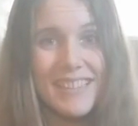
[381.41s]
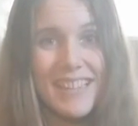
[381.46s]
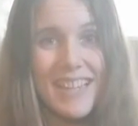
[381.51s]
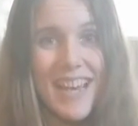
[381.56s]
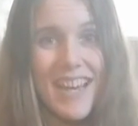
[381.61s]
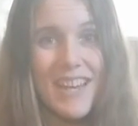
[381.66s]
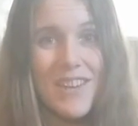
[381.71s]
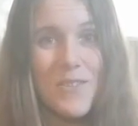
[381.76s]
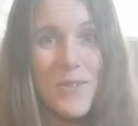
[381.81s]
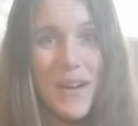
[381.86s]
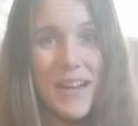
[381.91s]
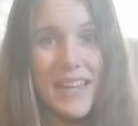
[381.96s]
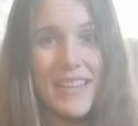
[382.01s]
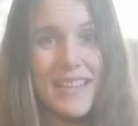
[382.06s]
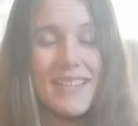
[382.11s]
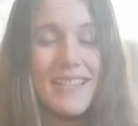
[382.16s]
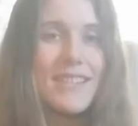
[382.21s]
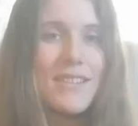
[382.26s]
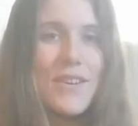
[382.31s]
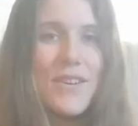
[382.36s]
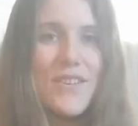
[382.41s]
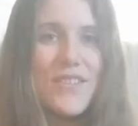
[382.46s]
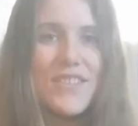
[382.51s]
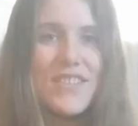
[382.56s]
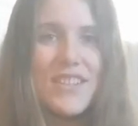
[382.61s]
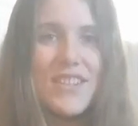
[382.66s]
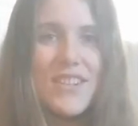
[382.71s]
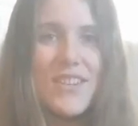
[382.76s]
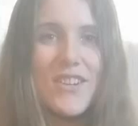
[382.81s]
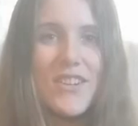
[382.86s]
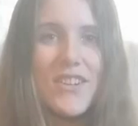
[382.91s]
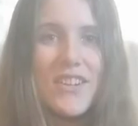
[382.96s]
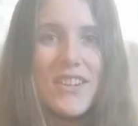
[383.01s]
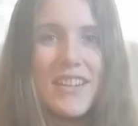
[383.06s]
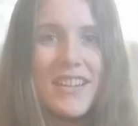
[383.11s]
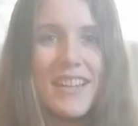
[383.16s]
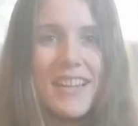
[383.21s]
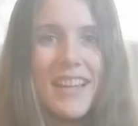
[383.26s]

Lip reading: in any way that serves you.